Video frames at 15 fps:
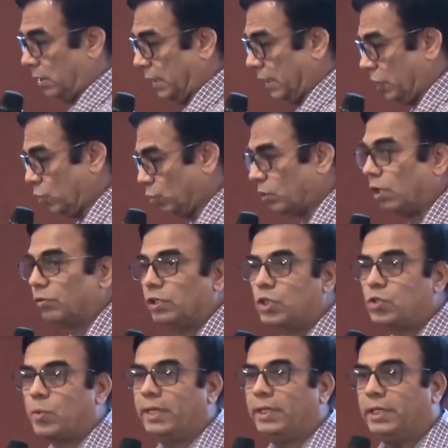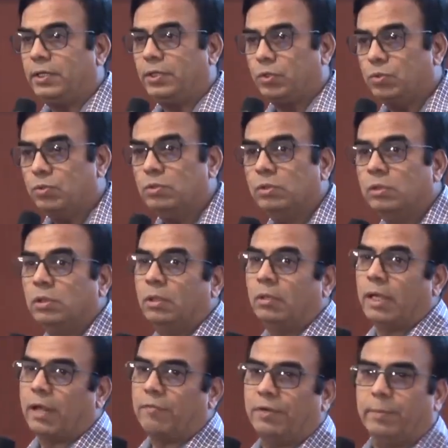in 2022,
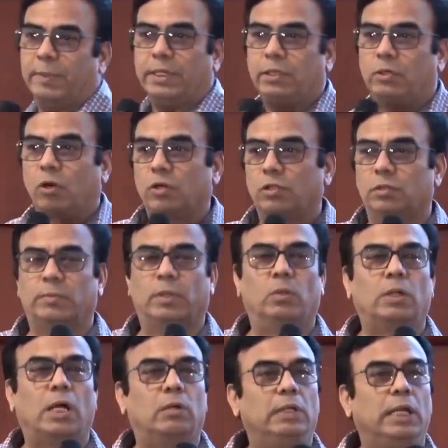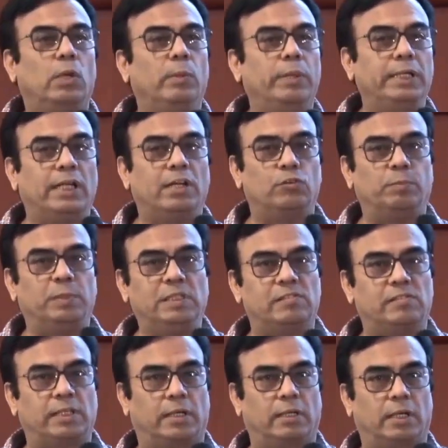everybody talked about how liquidity has been
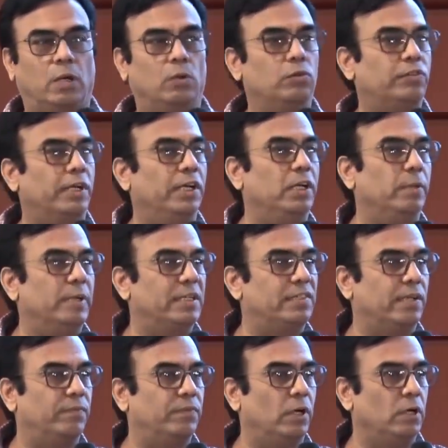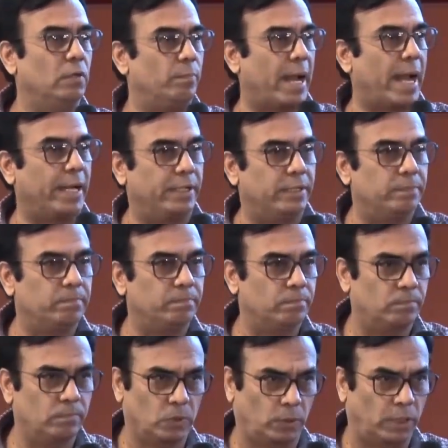sucked out, sentiments have turned bad,
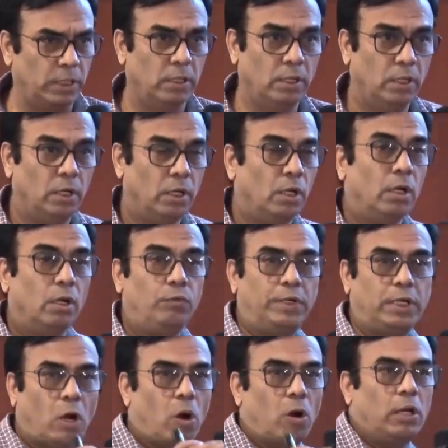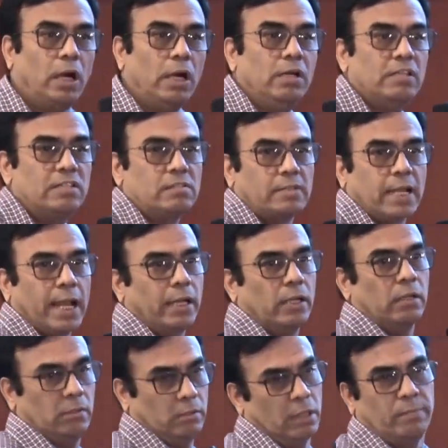okay? We all understand
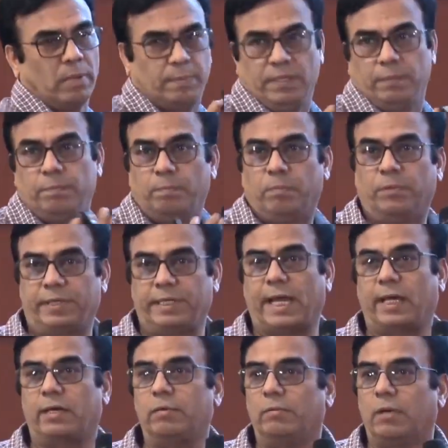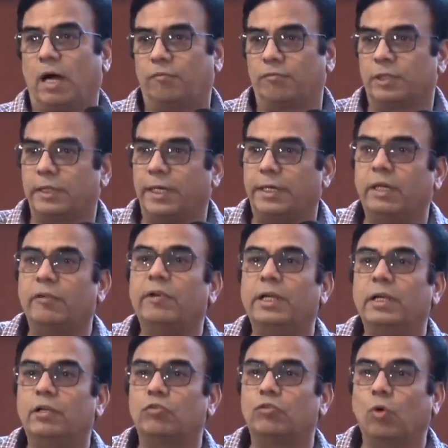and maybe react after that
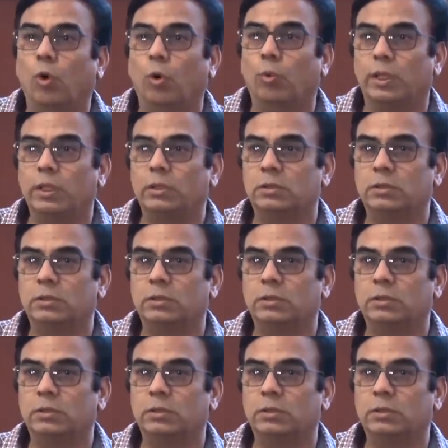event is over,